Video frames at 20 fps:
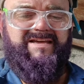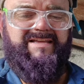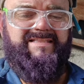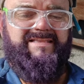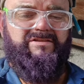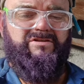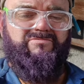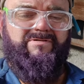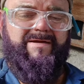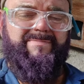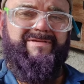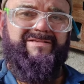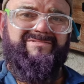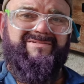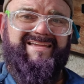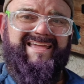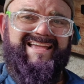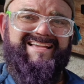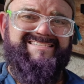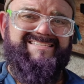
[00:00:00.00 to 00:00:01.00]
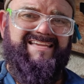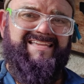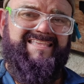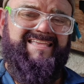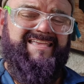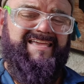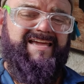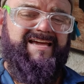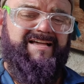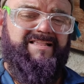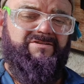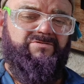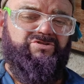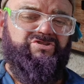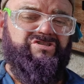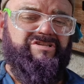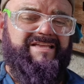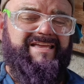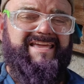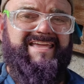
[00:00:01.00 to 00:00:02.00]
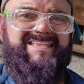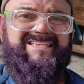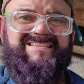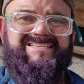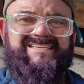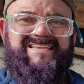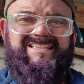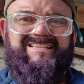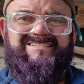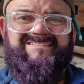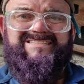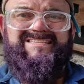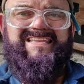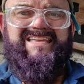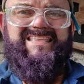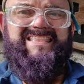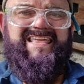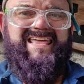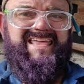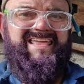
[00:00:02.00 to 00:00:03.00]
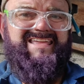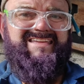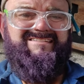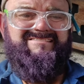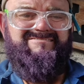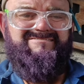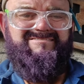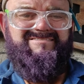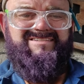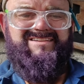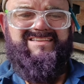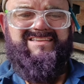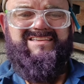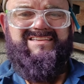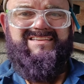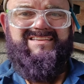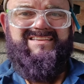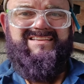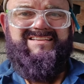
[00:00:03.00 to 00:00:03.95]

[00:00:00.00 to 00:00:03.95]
And then you grab your little gasket there, you cut a little slit in, see a little slit there, alright?